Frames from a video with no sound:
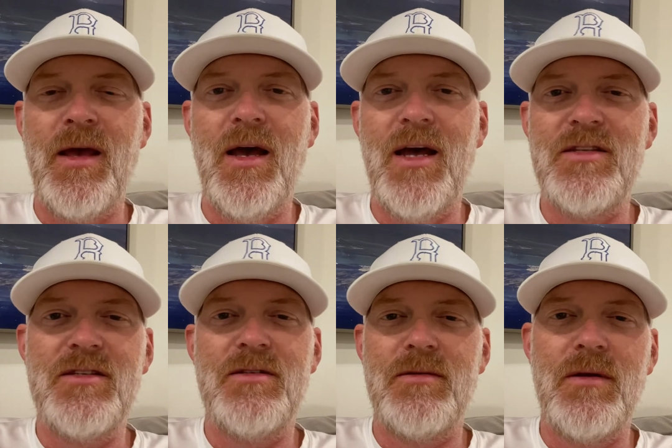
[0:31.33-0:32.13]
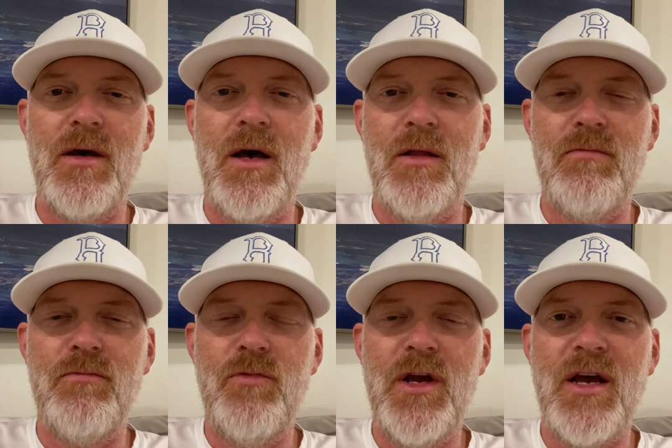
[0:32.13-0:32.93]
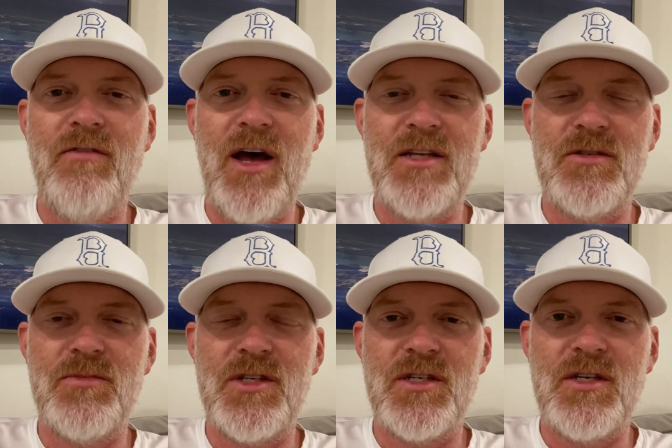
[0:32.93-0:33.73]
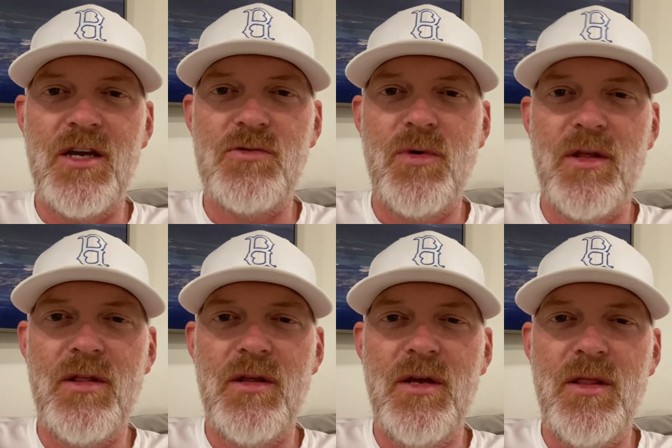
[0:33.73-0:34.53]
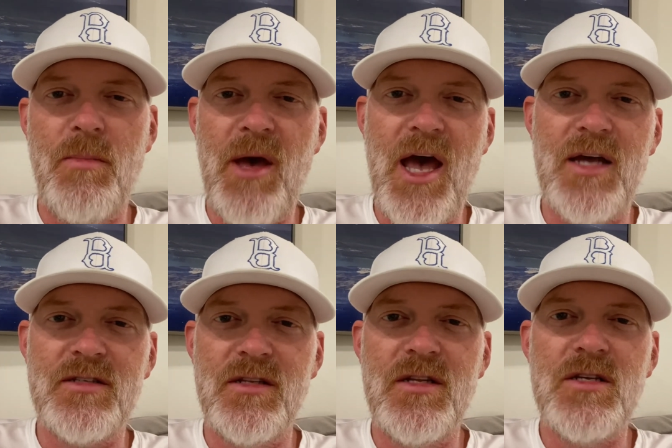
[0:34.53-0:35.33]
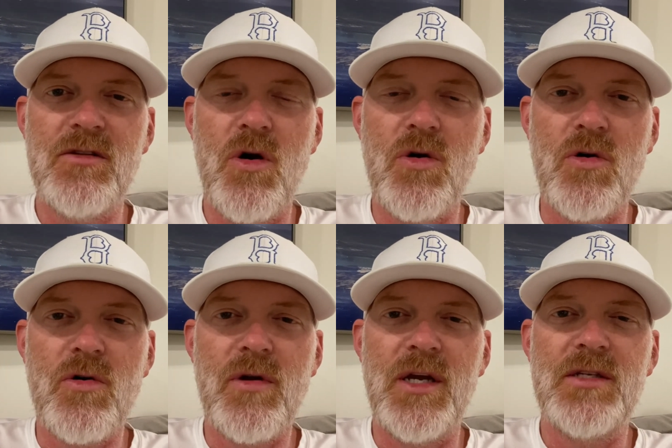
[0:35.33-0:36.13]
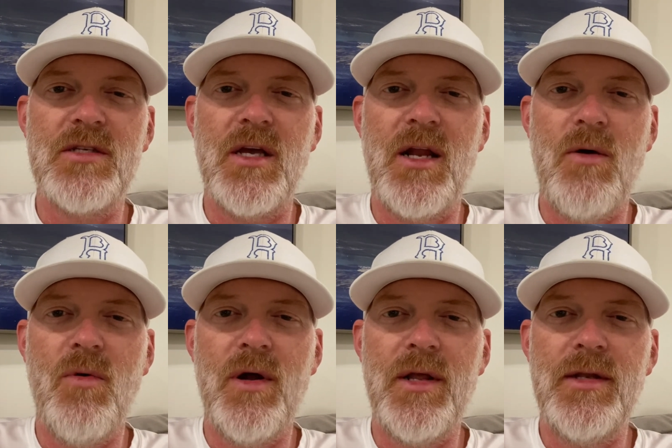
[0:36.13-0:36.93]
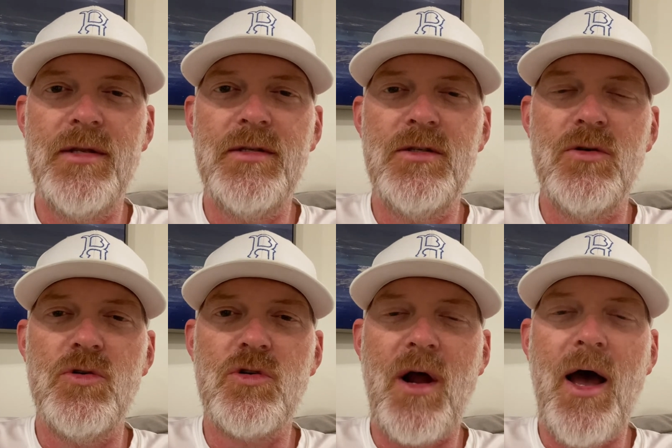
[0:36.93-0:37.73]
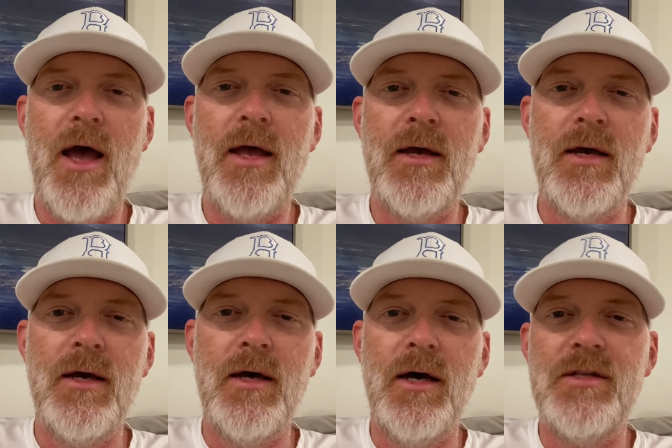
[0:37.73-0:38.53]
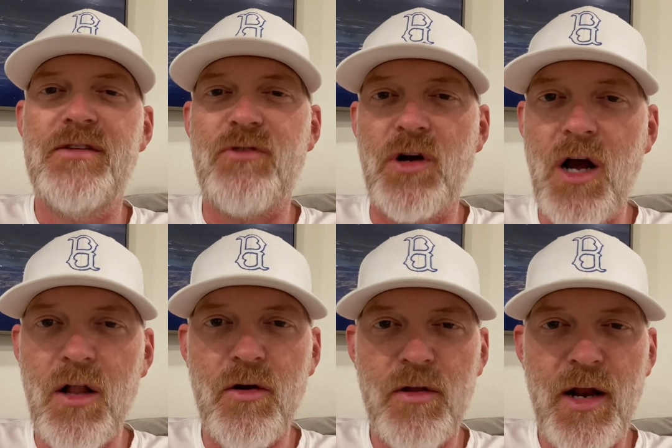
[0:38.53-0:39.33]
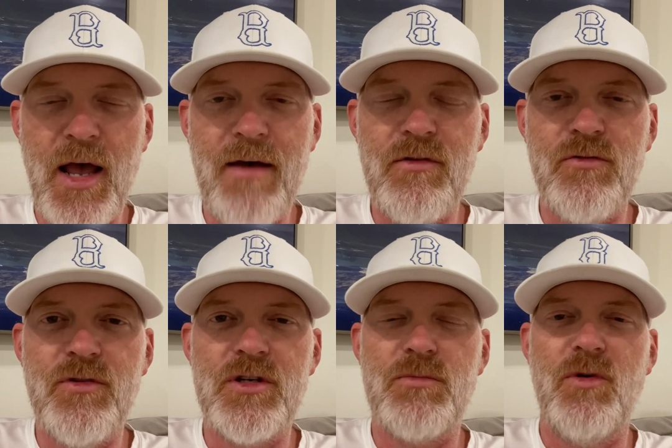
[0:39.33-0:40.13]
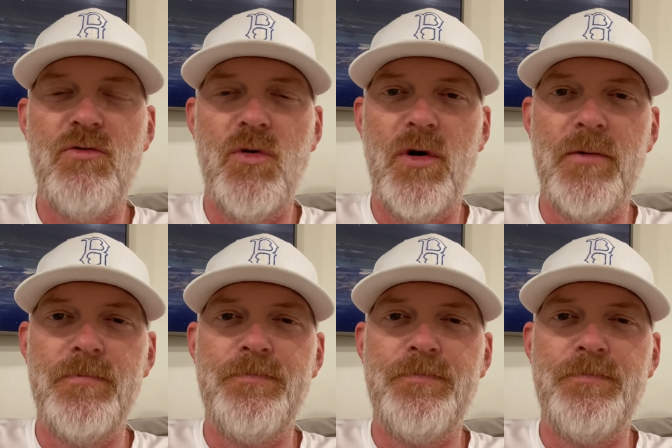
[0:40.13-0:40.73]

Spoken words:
That's a rig I've had some success with in the past in these local creeks, and I wanted to try a different color that I haven't fished before.